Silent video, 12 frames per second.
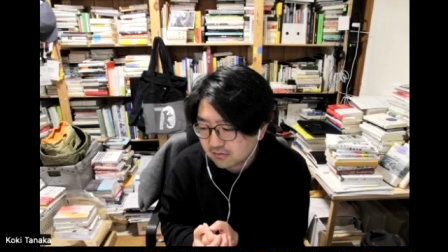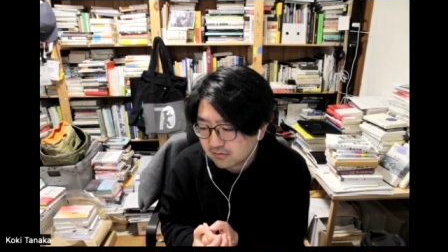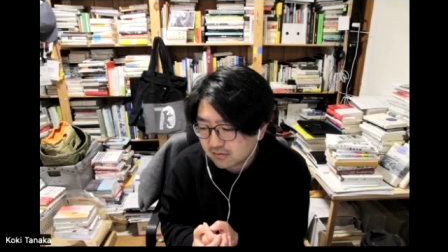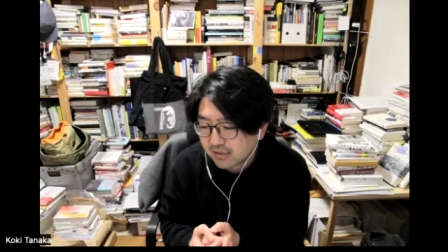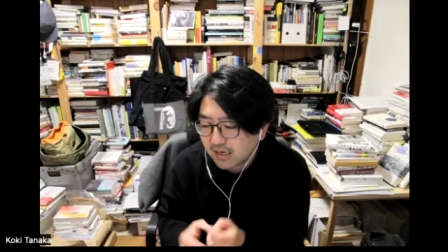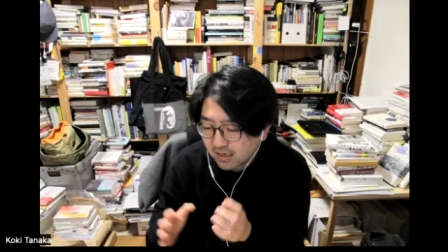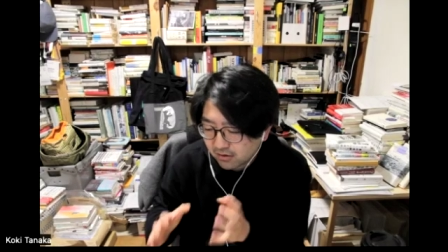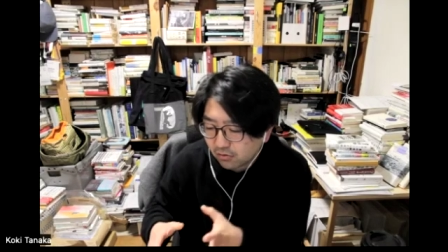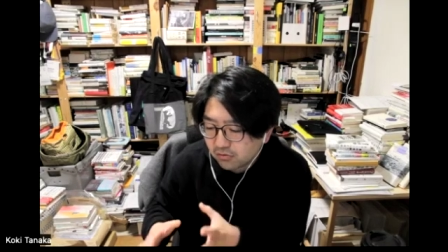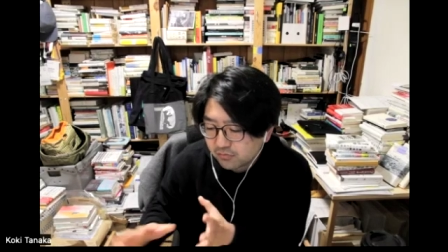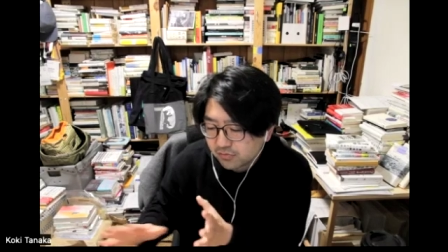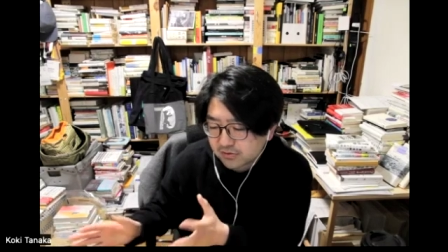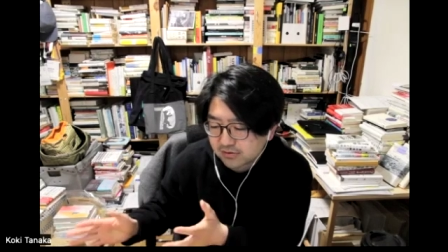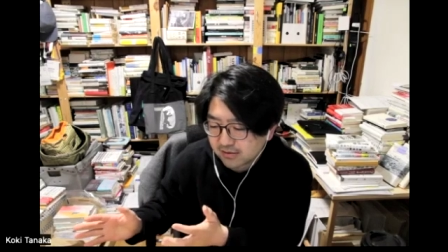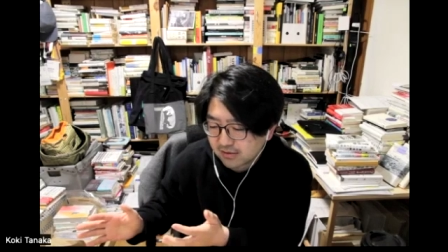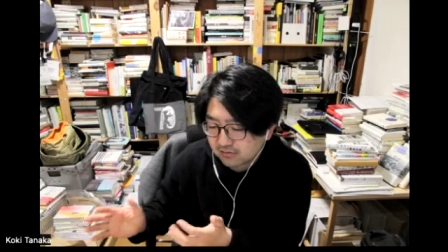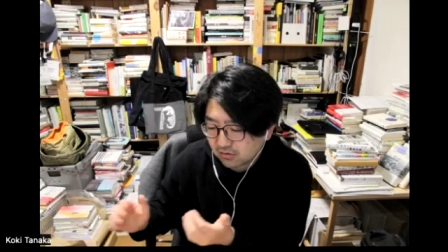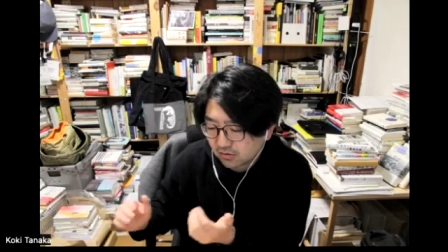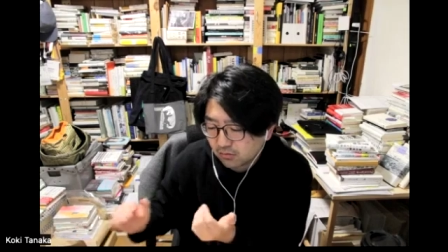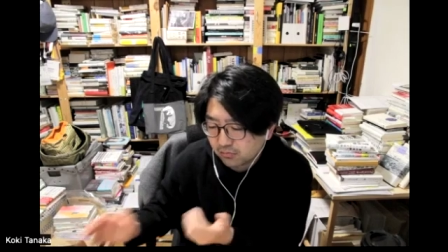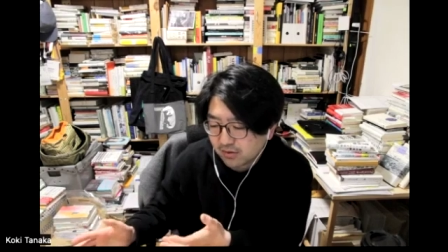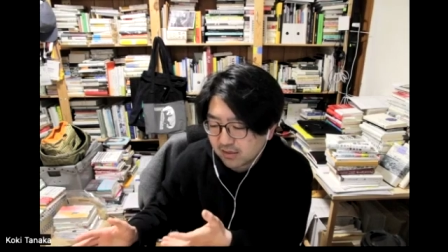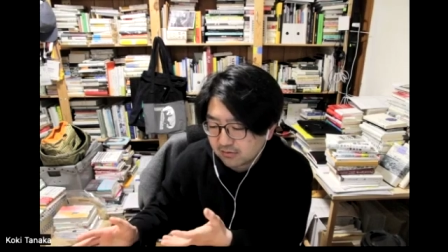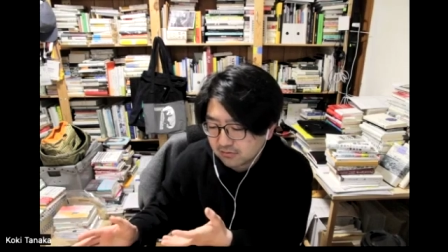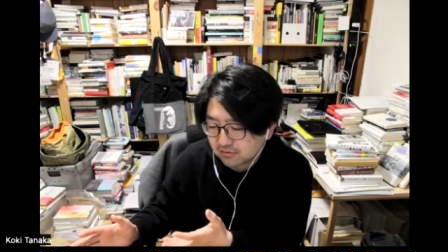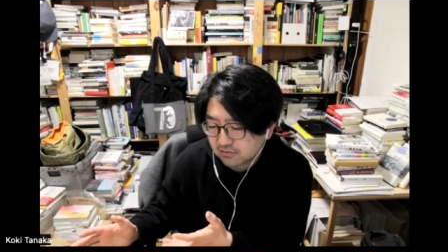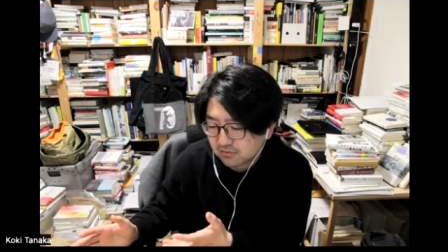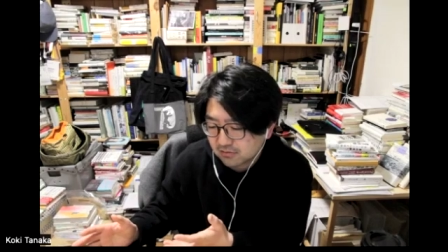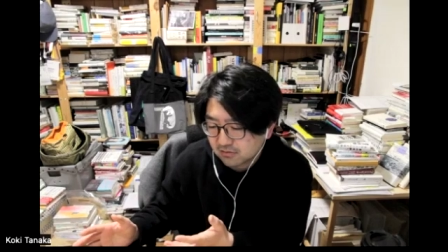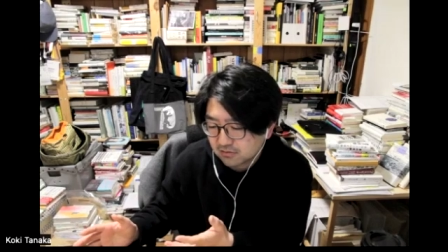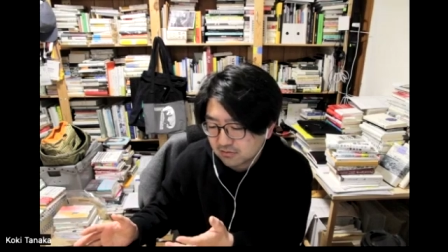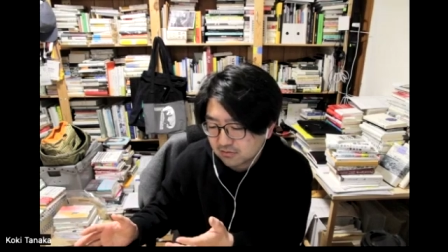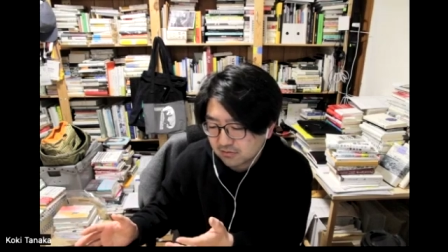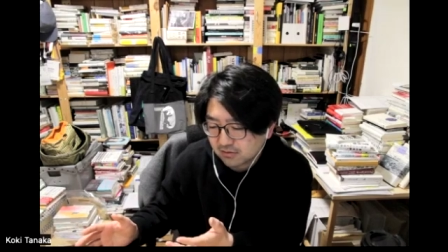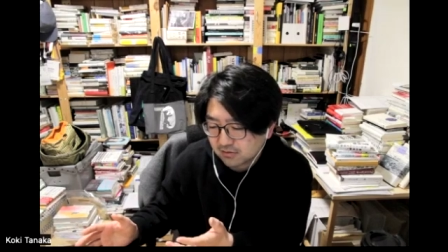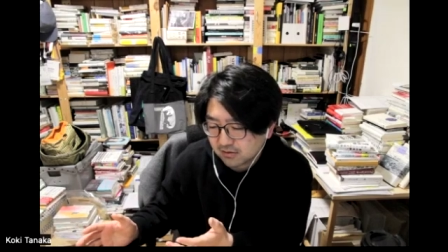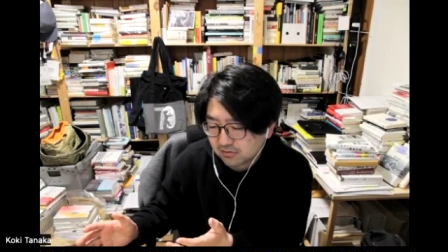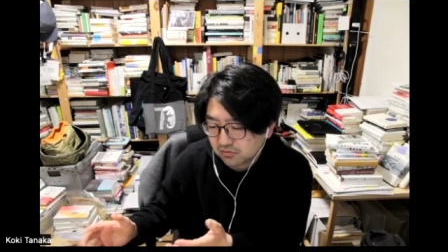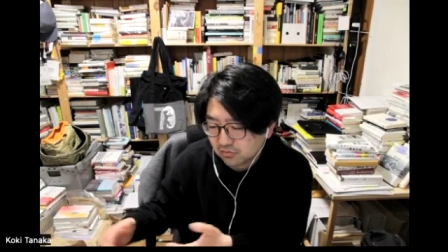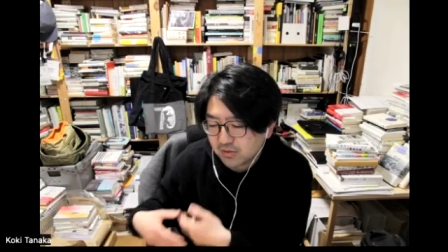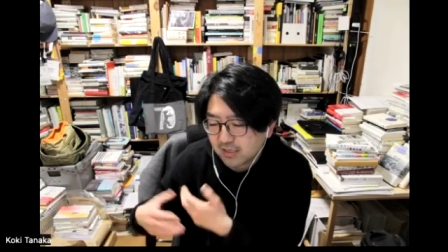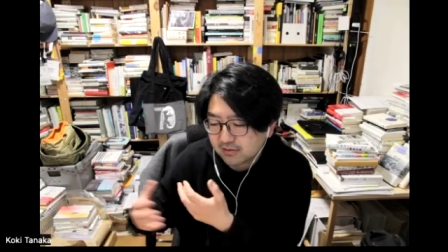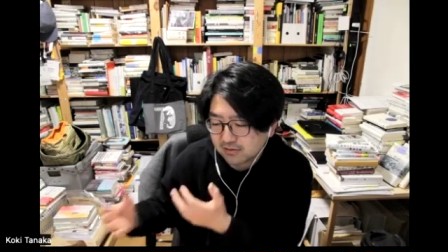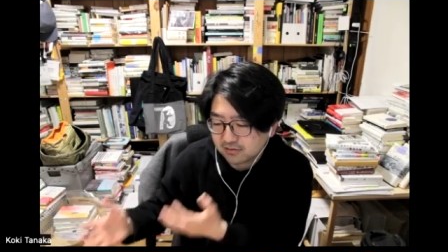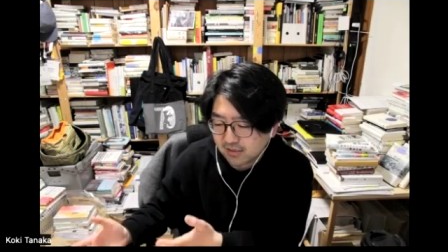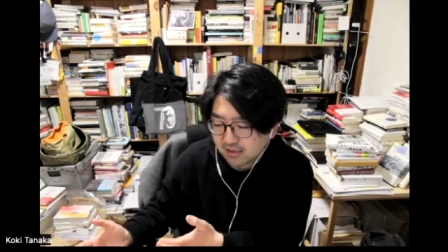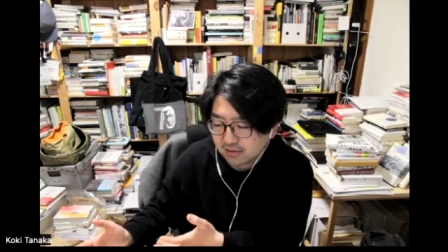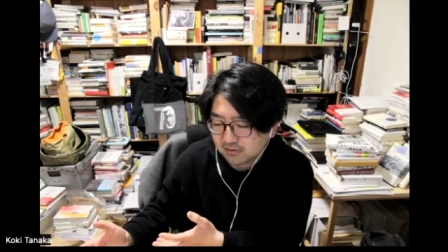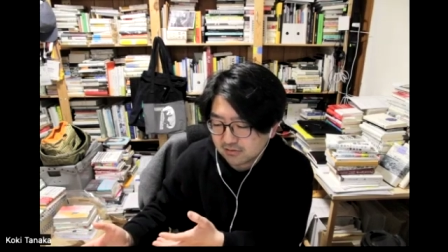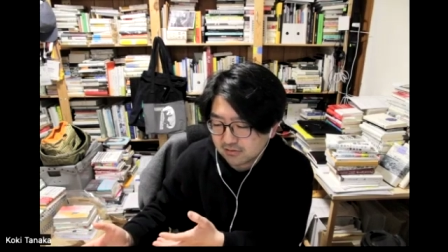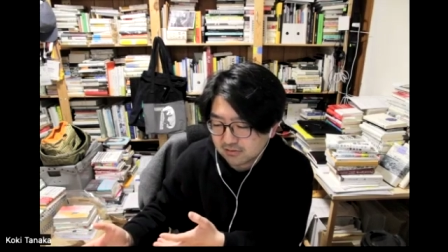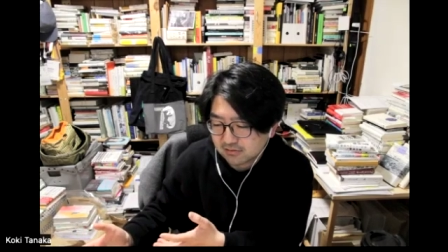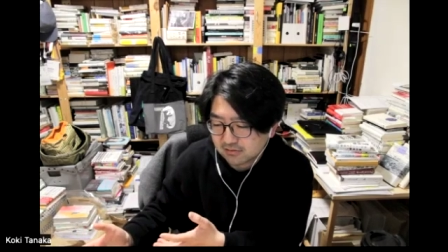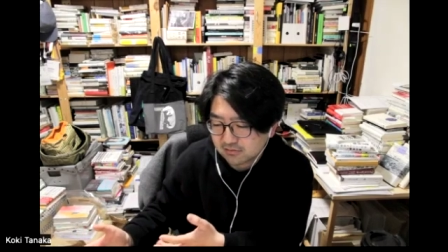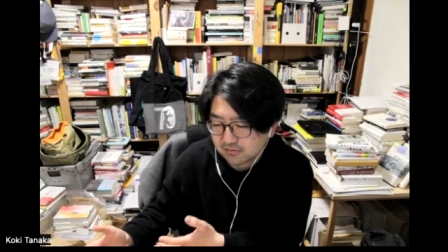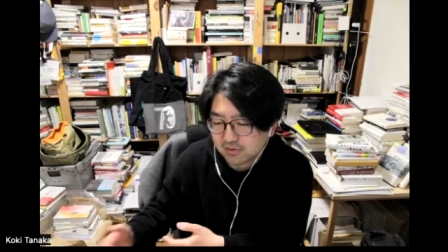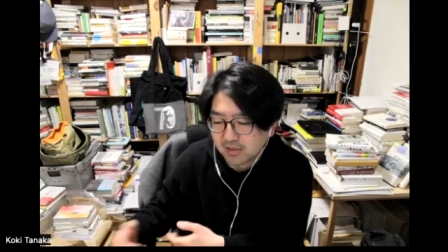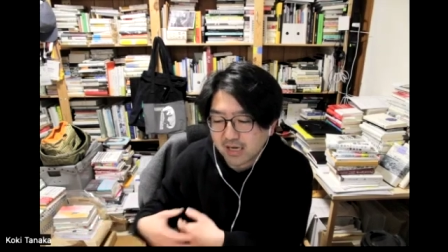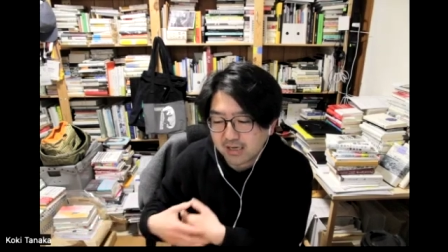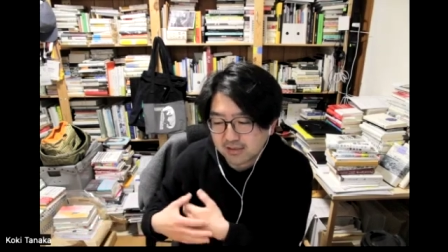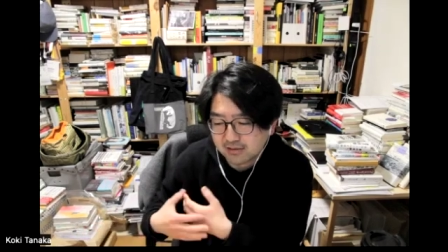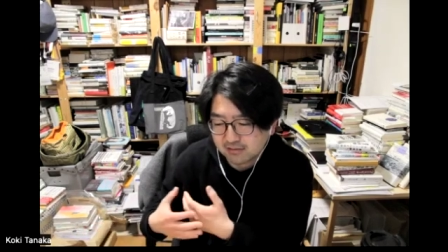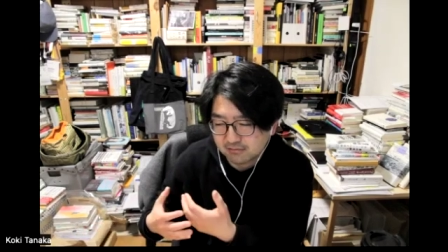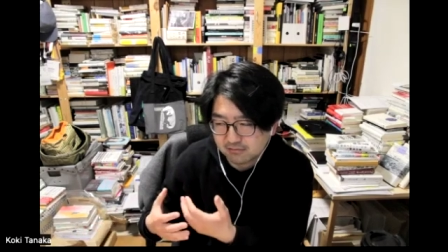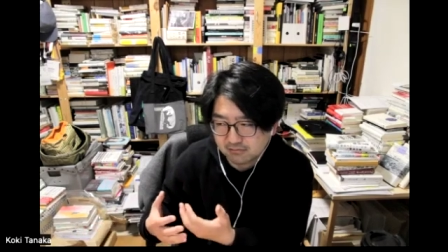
like I almost like drop out to be as an artist. So I